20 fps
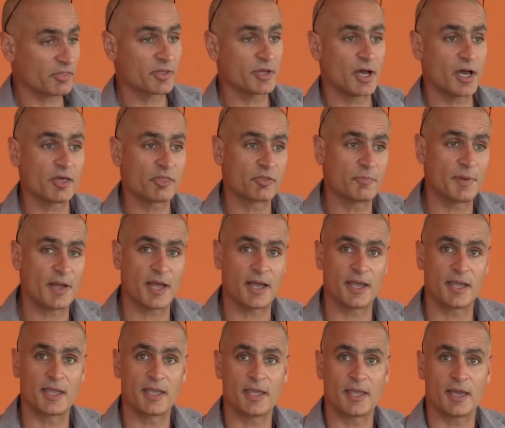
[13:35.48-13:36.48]
is caused
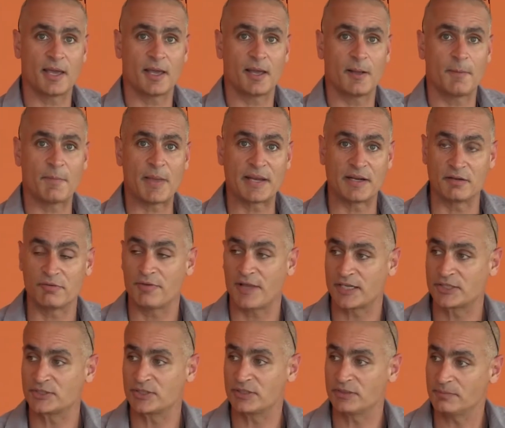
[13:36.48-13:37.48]
by an
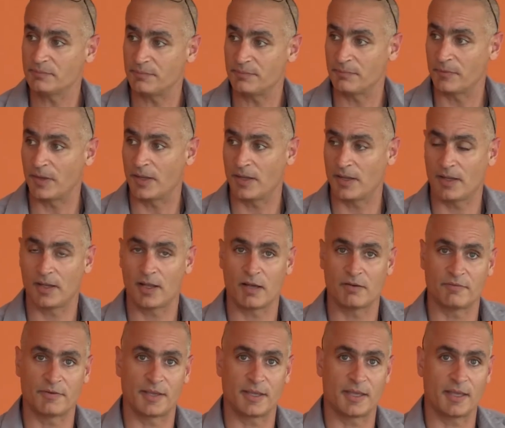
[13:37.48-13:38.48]
infection
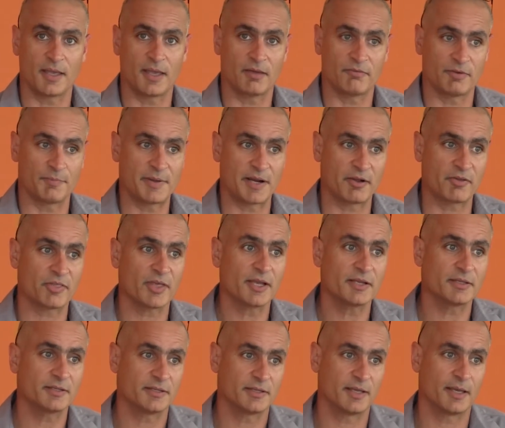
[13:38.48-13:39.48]
of a
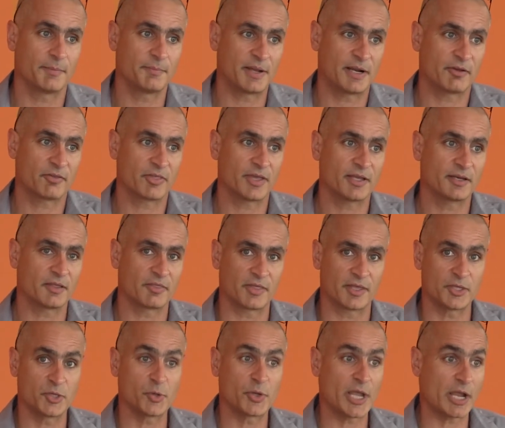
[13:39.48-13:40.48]
parasite. A parasite is
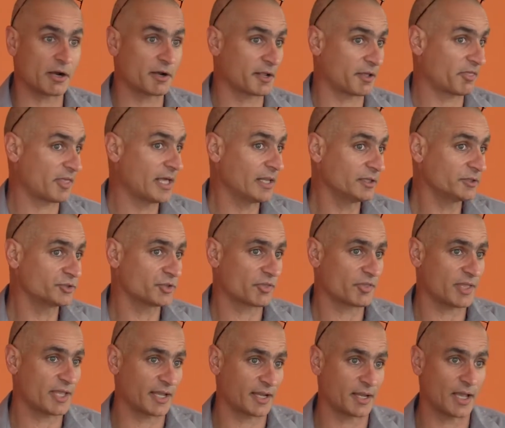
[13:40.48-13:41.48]
a eukaryotic cell,
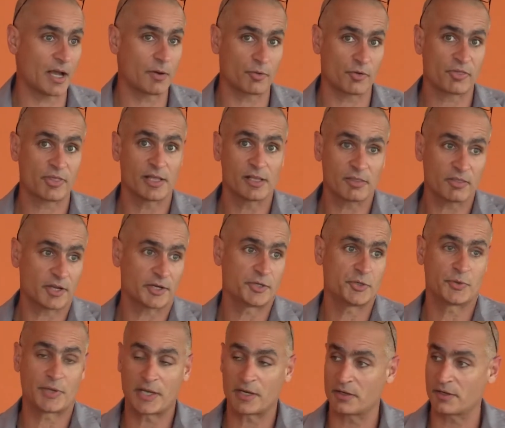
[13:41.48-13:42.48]
just like our cells are
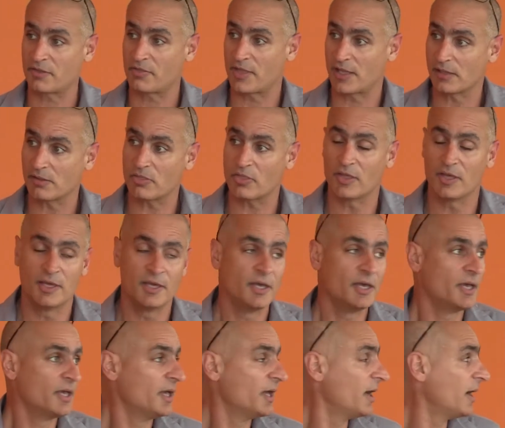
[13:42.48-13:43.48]
eukaryotic cells.
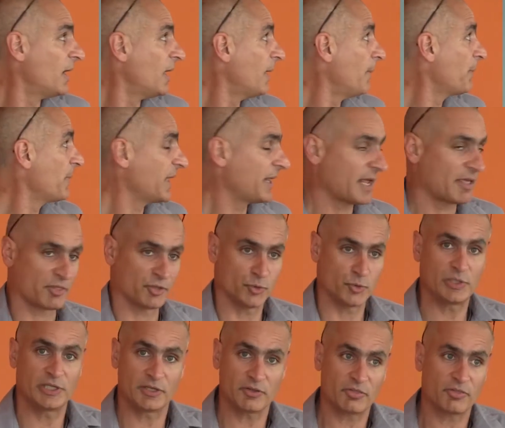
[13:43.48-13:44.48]
It has a
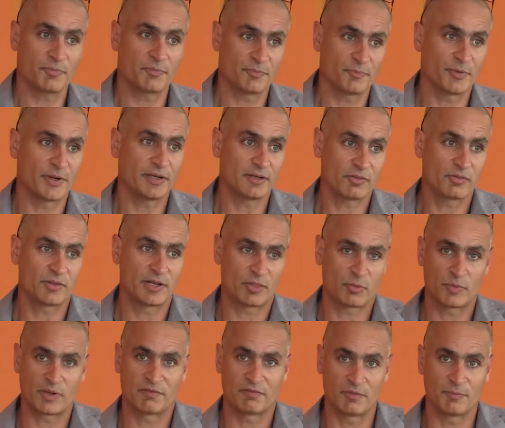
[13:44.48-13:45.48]
nucleus, right? So
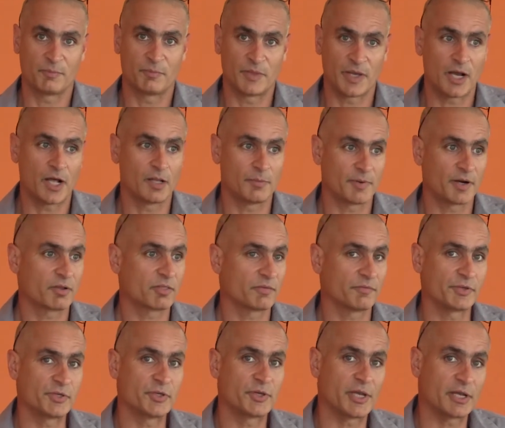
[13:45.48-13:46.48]
that's one of the hallmarks
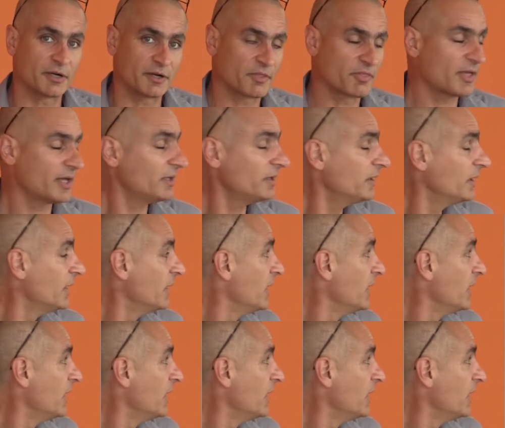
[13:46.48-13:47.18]
of a eukaryotic cell.